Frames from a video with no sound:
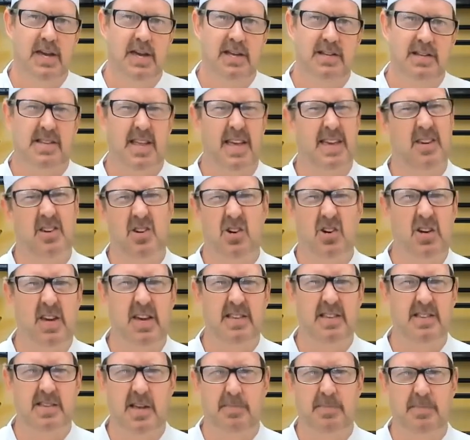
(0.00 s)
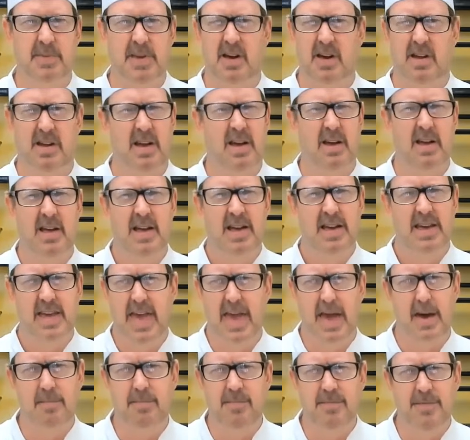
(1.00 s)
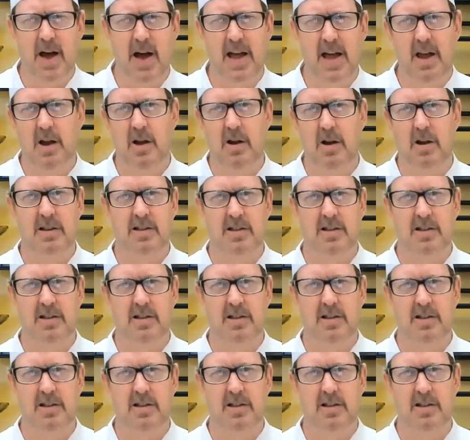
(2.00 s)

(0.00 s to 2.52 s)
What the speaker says: It's like cooking something on a campfire.